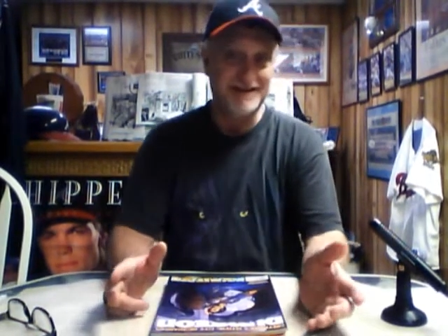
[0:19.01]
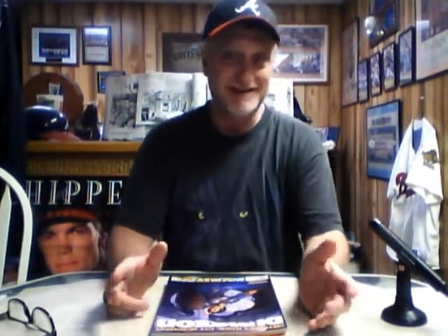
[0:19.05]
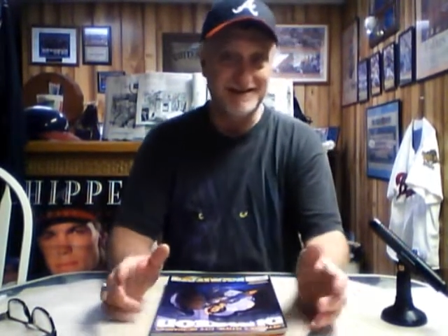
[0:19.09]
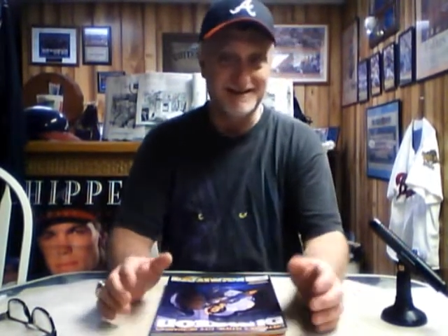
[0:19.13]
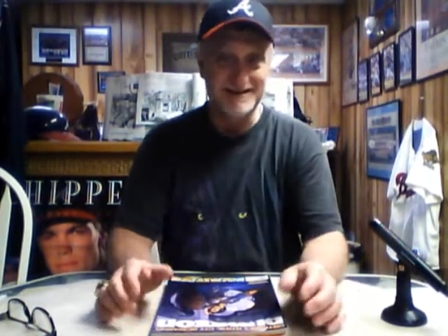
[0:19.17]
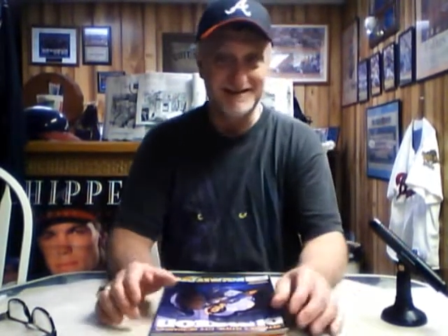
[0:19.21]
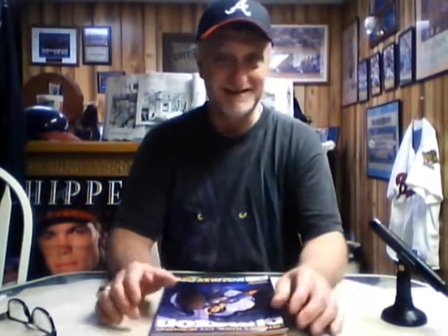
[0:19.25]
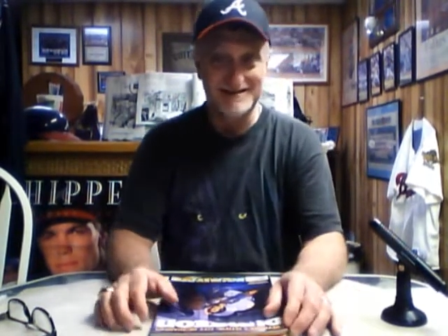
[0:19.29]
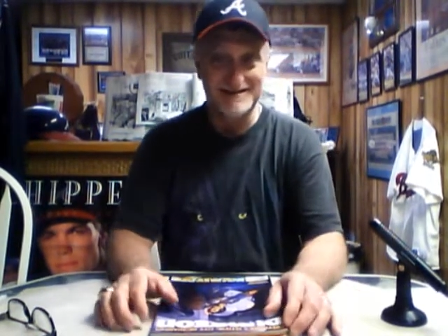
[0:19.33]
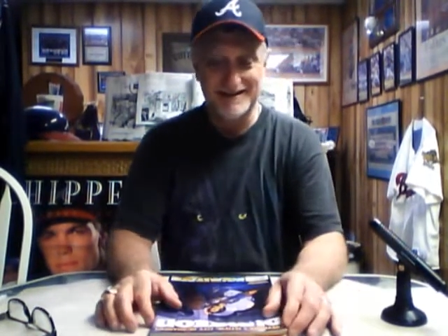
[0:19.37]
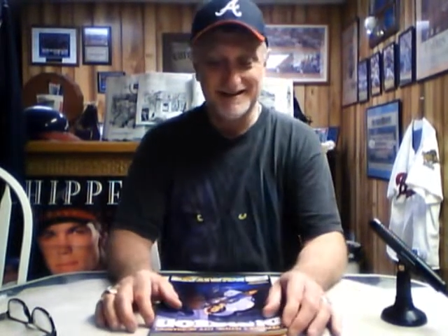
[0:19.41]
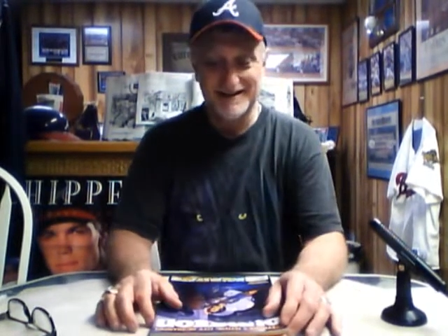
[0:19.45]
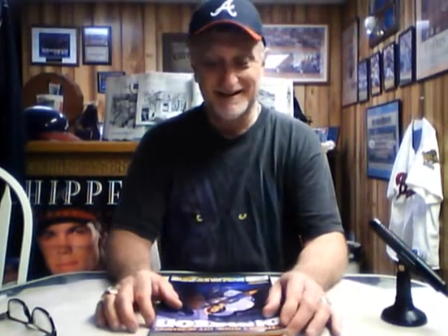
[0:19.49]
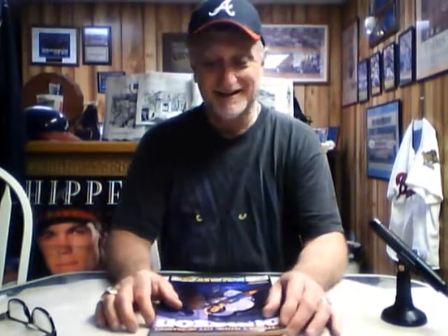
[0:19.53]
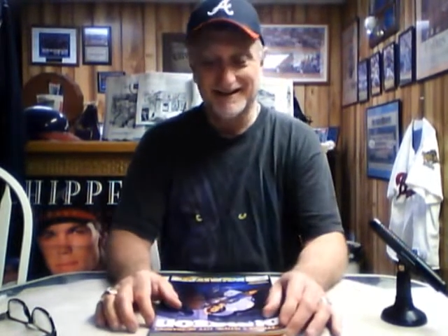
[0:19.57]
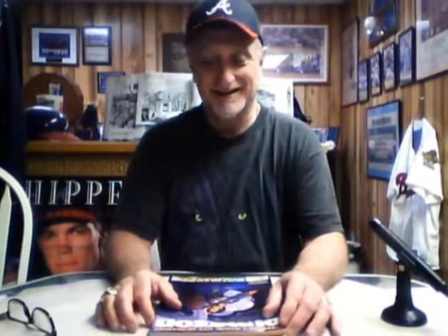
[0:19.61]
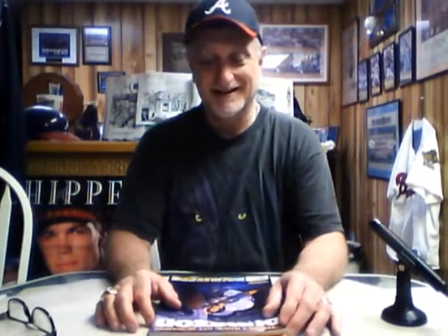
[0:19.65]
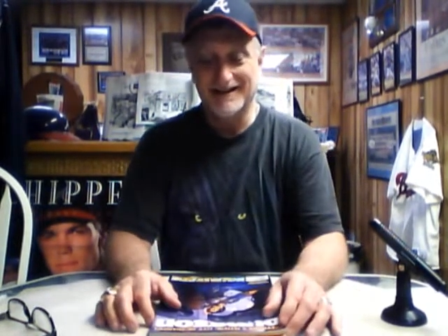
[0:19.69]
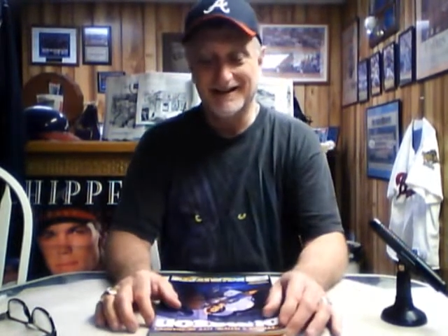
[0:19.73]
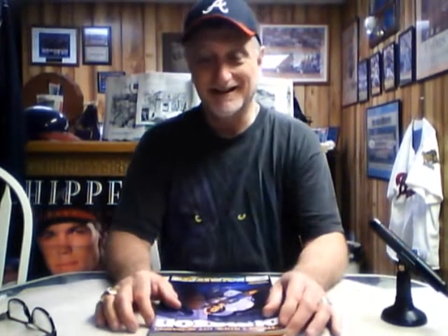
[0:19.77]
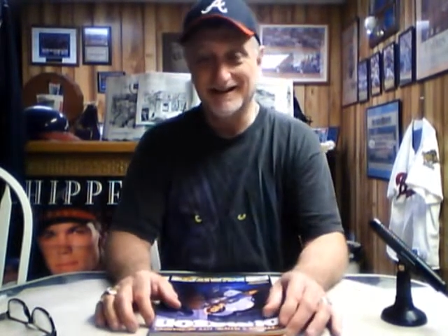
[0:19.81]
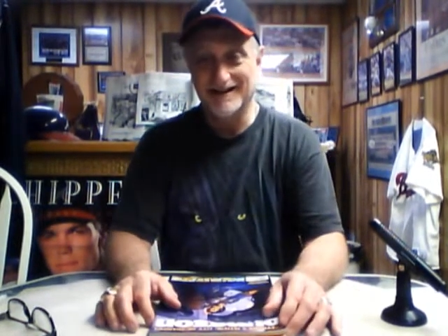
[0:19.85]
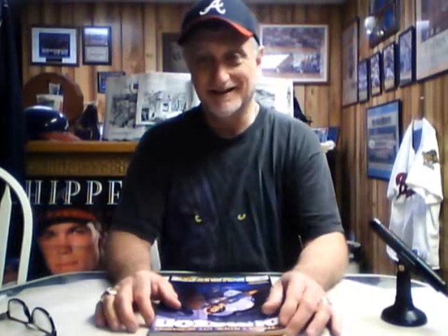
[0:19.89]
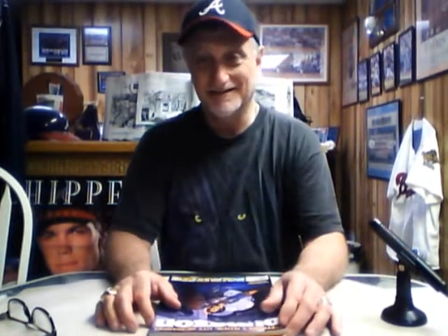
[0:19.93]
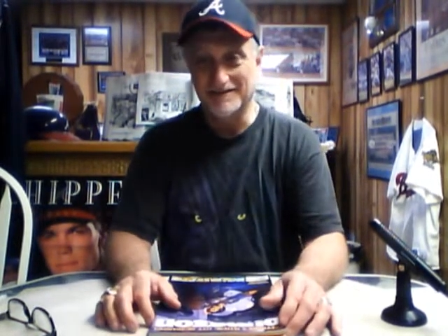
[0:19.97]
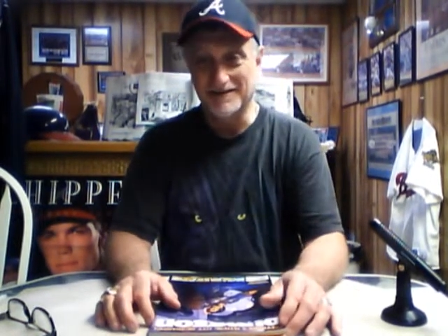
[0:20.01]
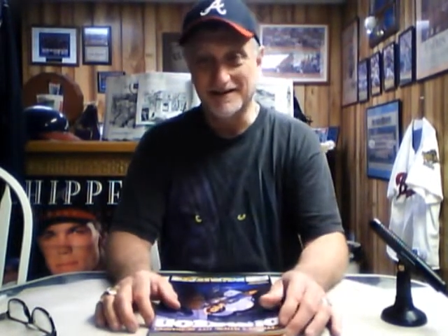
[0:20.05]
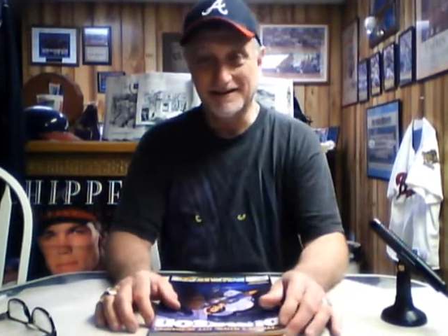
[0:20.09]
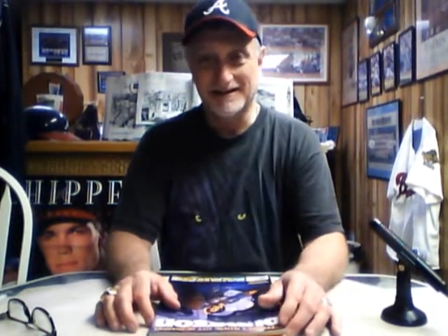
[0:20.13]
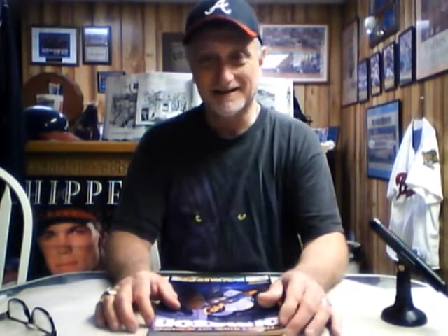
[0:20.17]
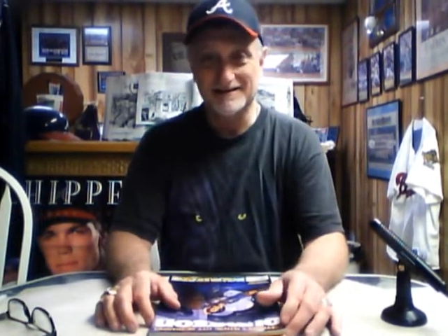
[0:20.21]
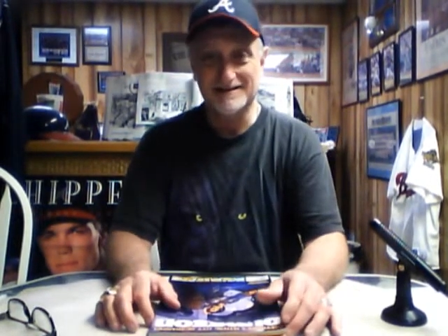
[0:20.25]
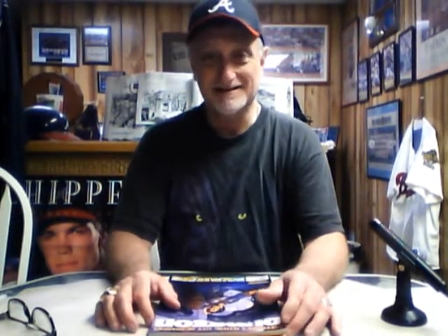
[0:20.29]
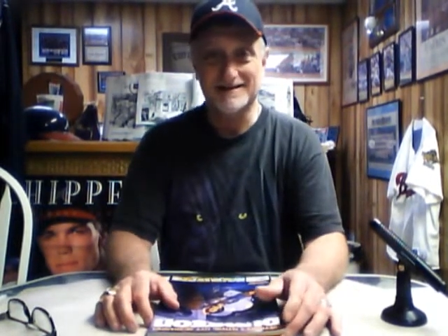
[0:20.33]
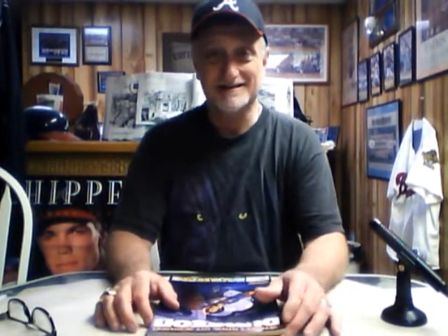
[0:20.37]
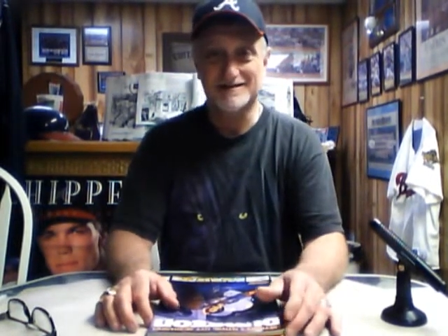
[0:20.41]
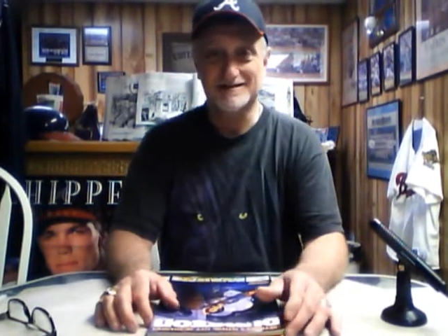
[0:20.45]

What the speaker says: is because I